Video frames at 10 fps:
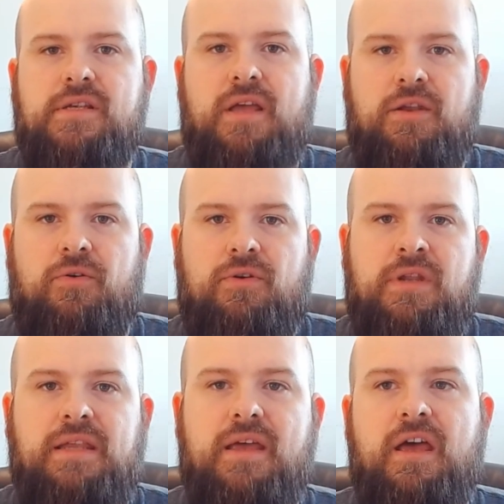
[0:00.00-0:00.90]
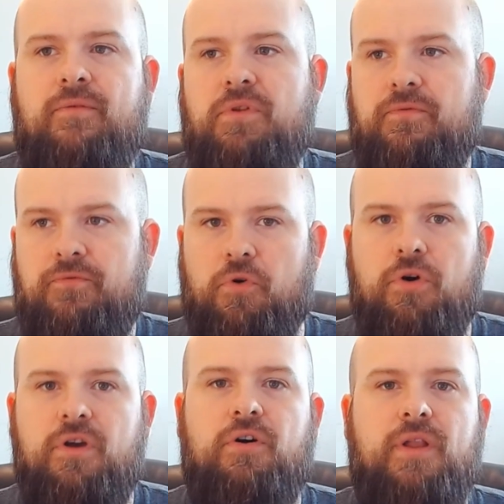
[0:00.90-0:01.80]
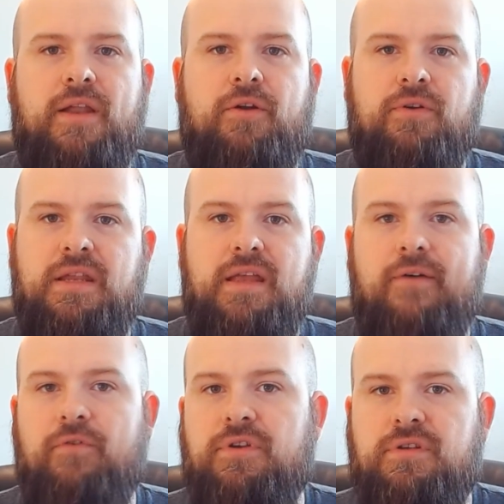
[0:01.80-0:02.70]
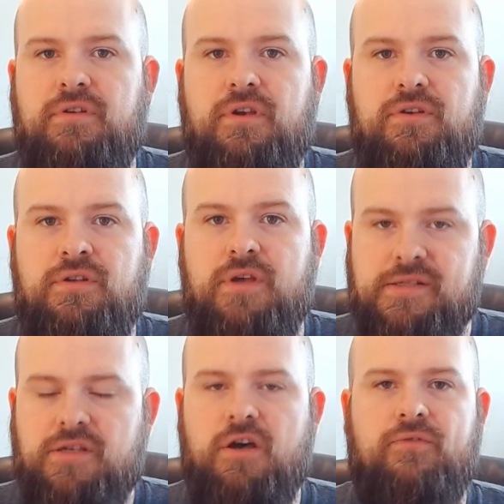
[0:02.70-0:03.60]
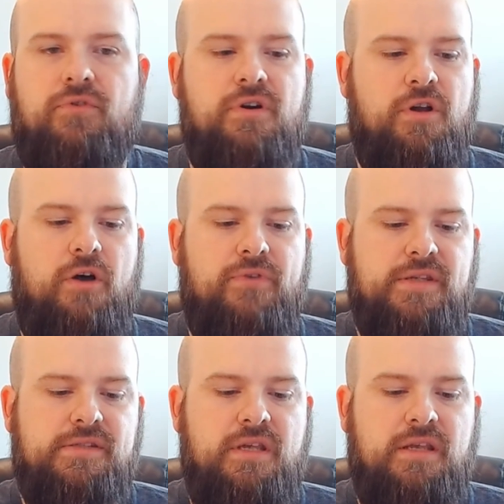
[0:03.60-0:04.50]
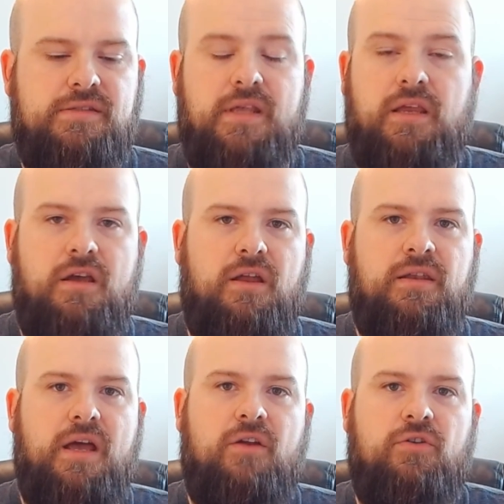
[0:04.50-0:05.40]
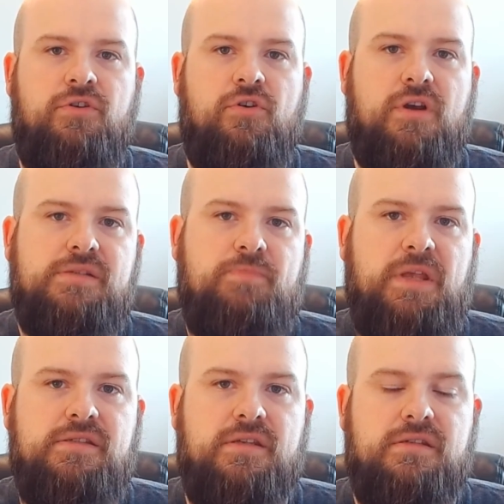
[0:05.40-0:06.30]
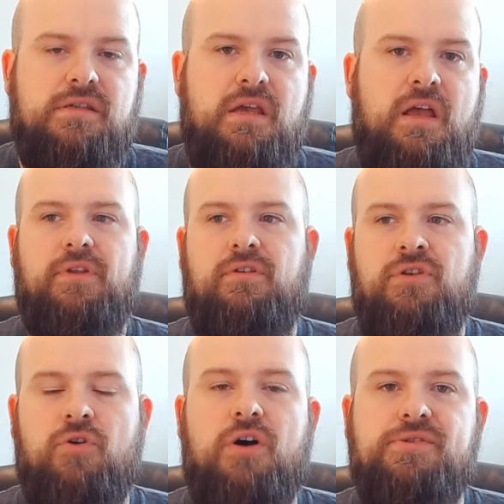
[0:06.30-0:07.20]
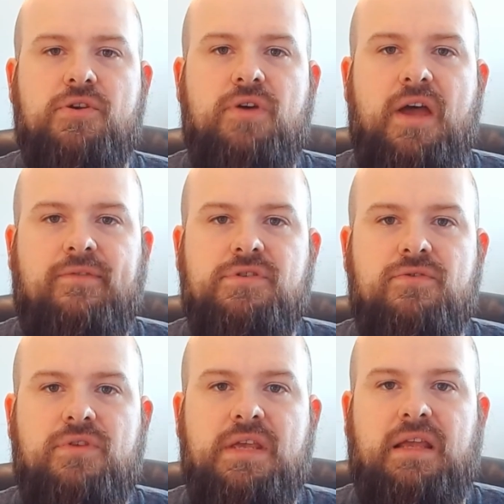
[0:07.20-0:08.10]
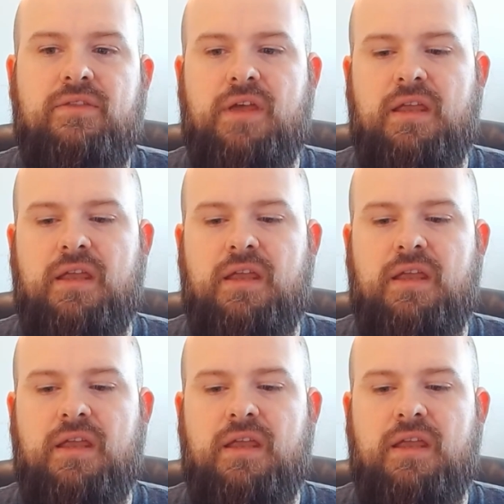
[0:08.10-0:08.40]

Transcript: I don't need to have the foil. I don't need to have a dust cover and all these things. They cut down on your expenses. You also have to think that